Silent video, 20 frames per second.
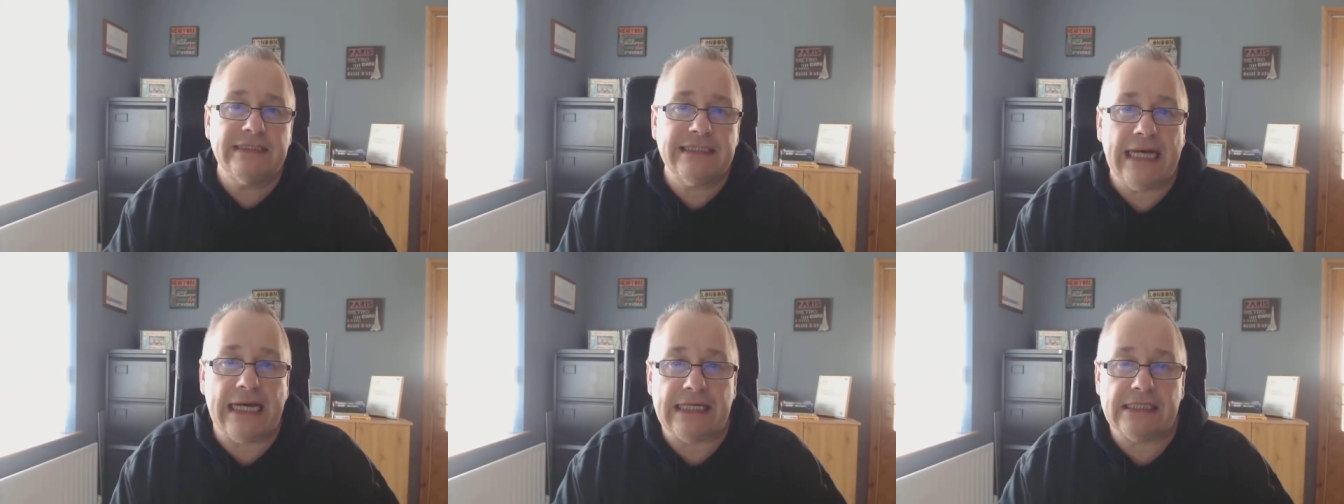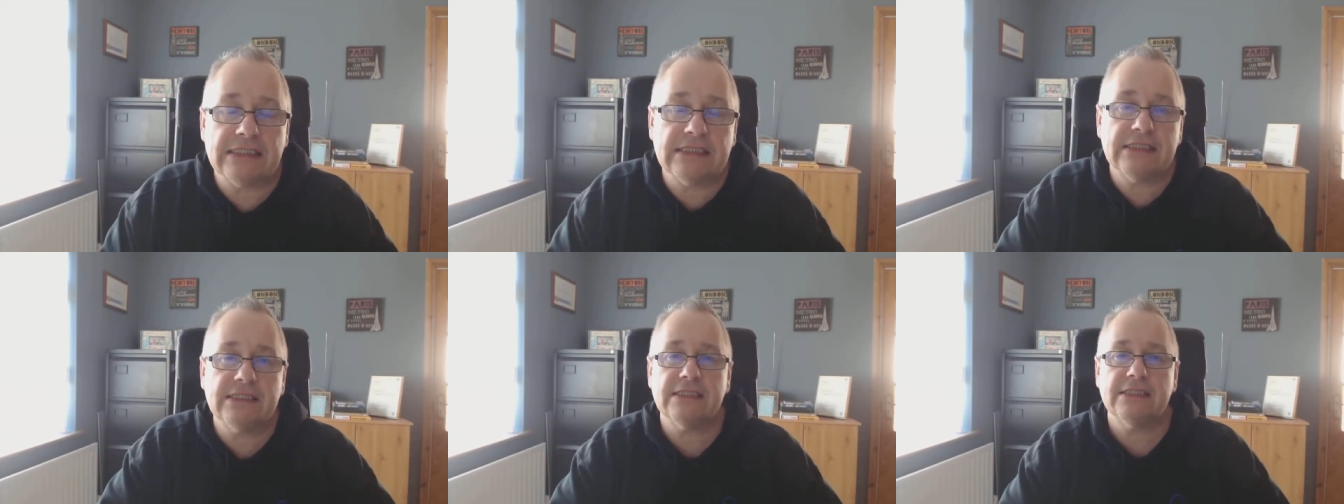
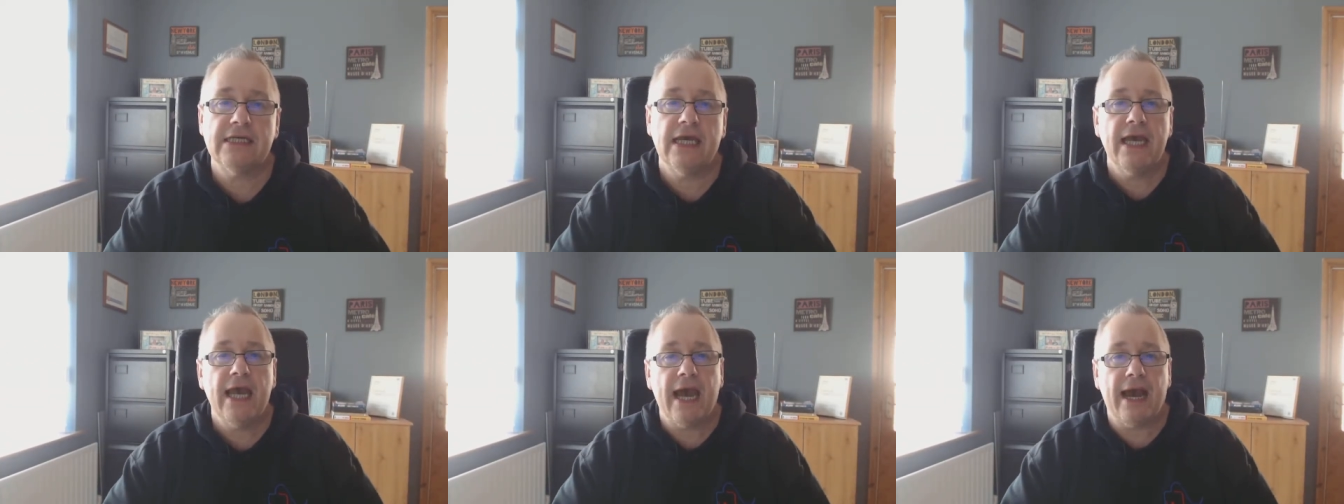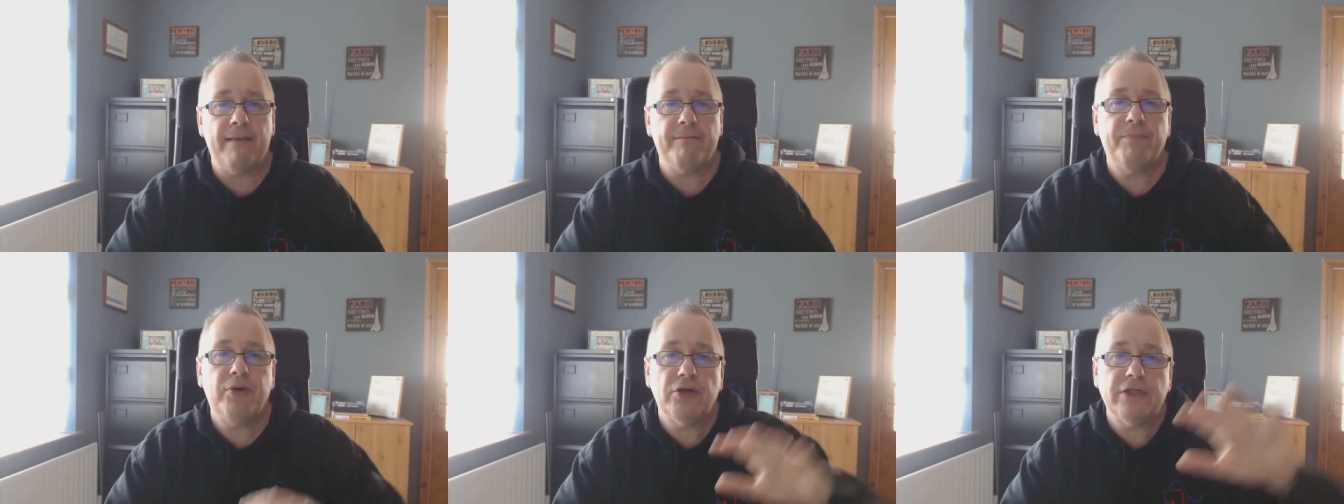tasks
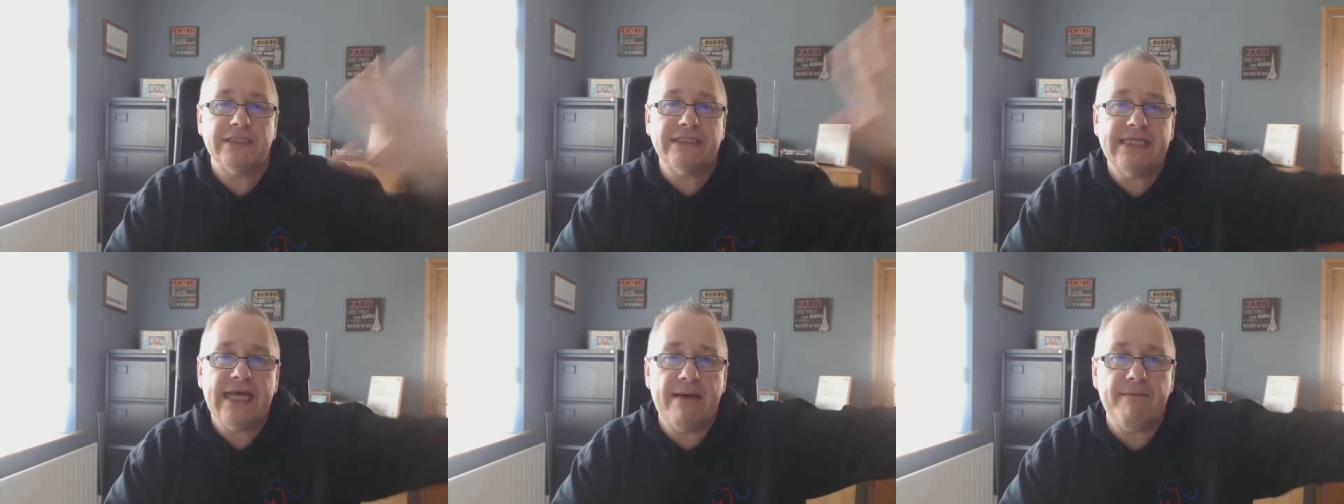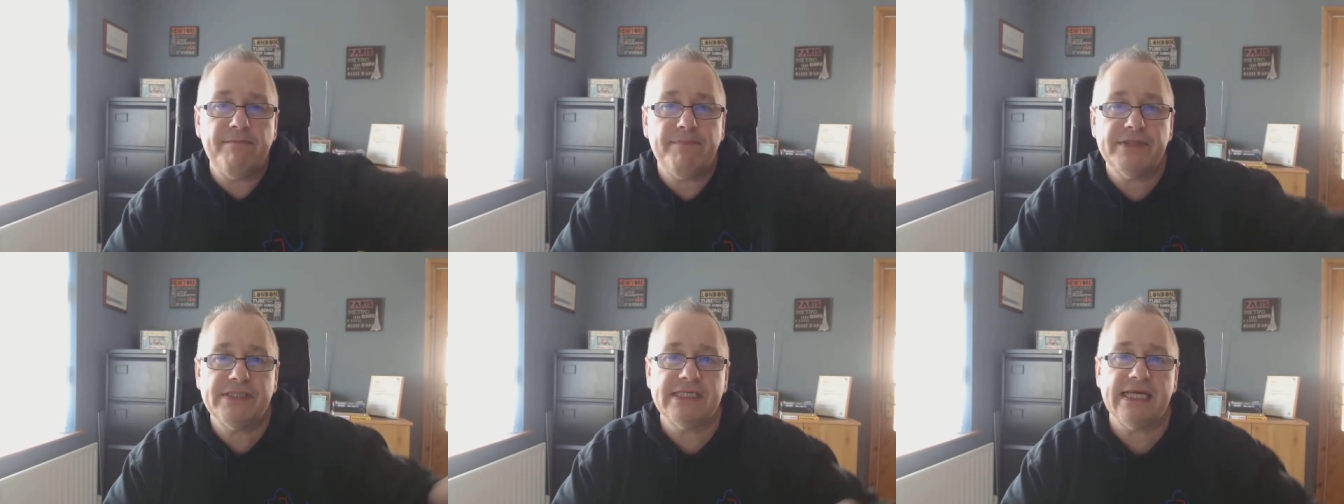and putting
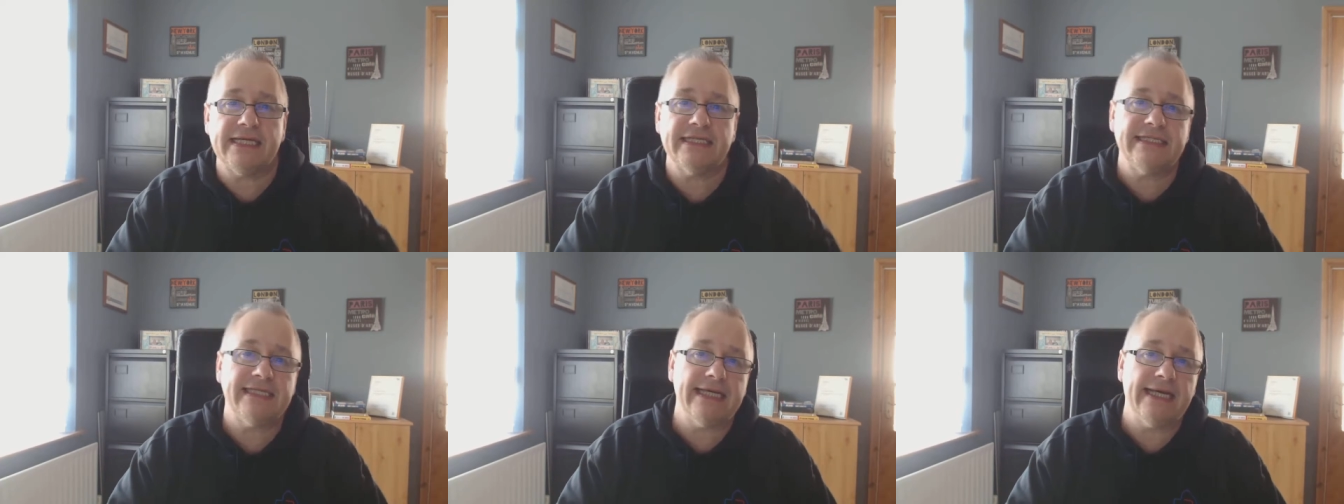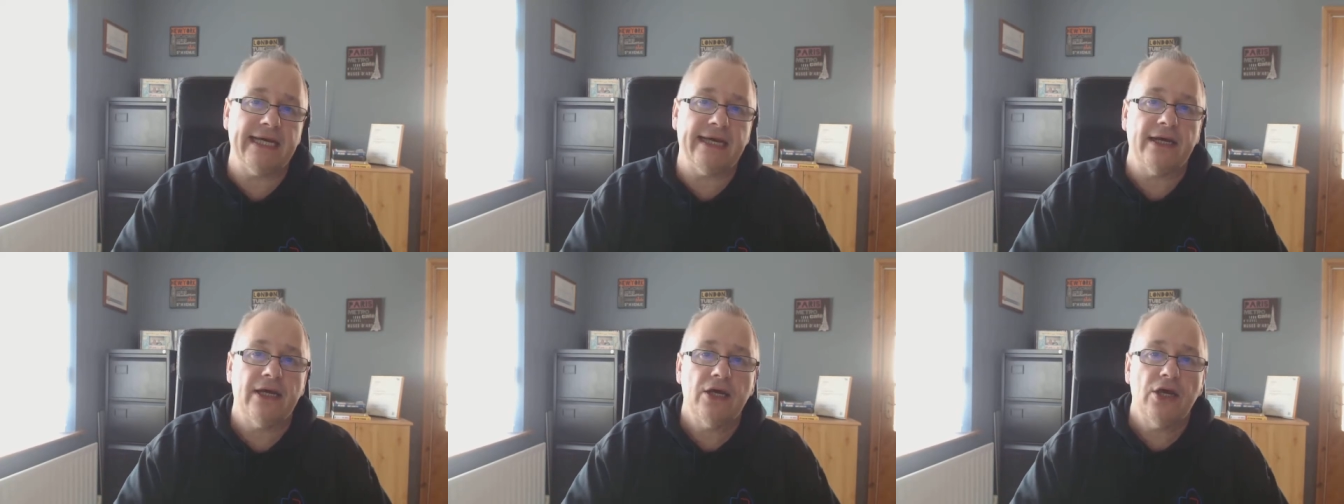10%
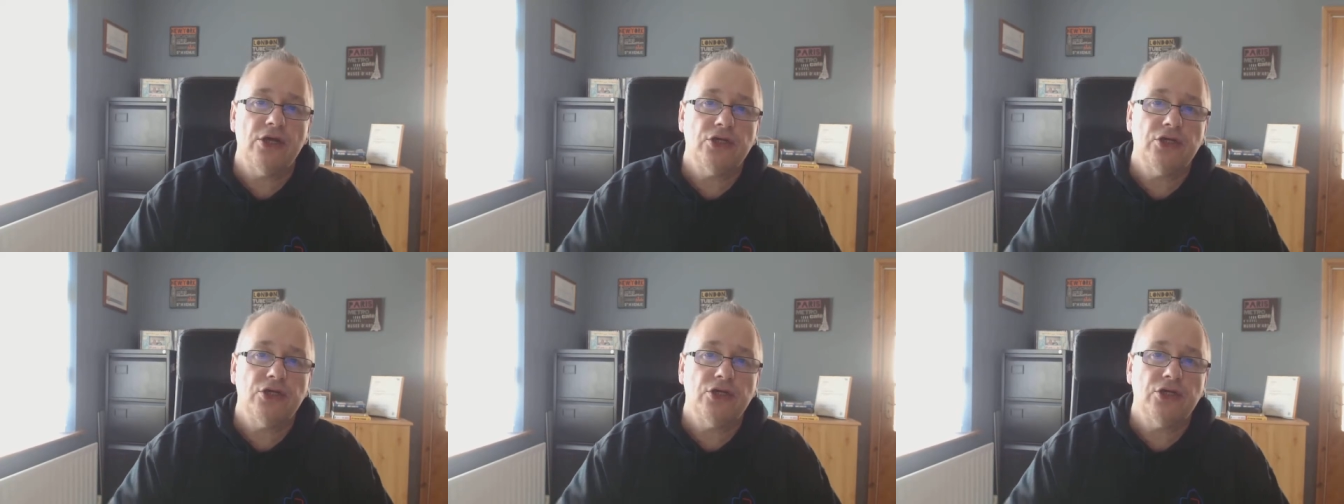here,